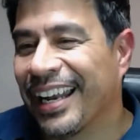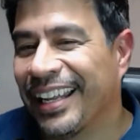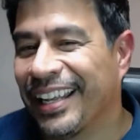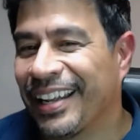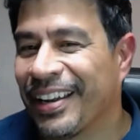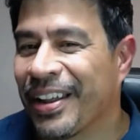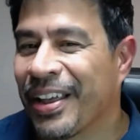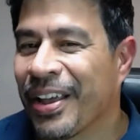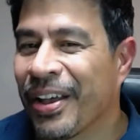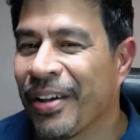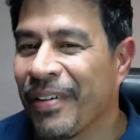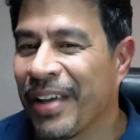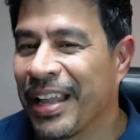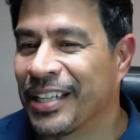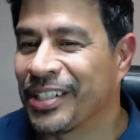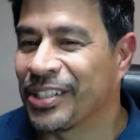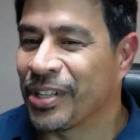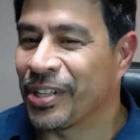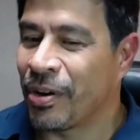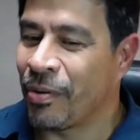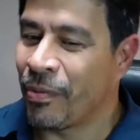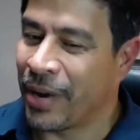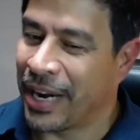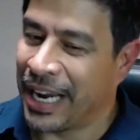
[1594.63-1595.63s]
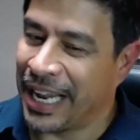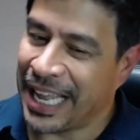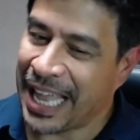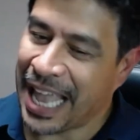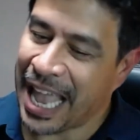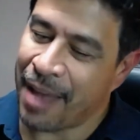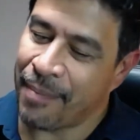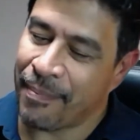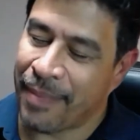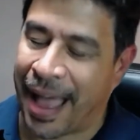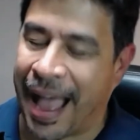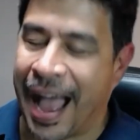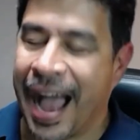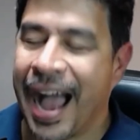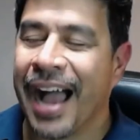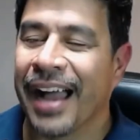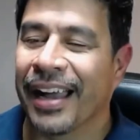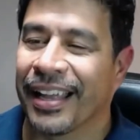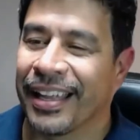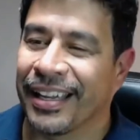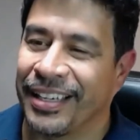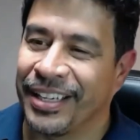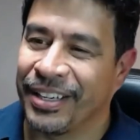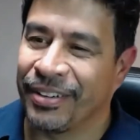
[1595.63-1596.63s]
and so when it came
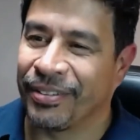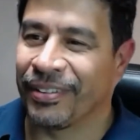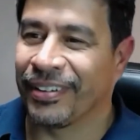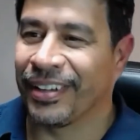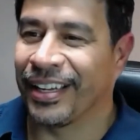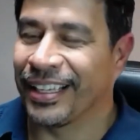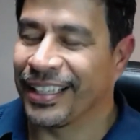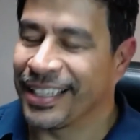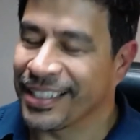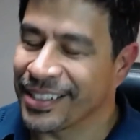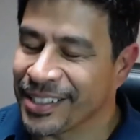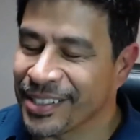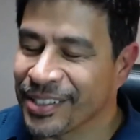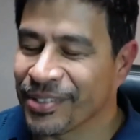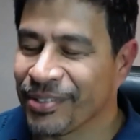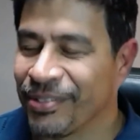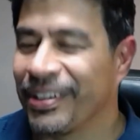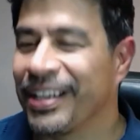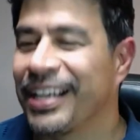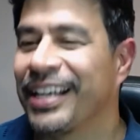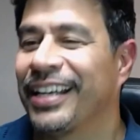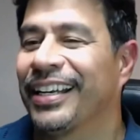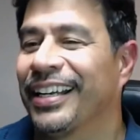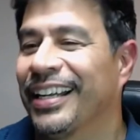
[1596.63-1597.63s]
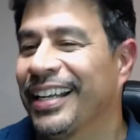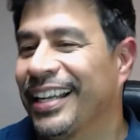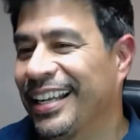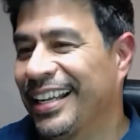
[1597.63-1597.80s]
back and you were like, this is great,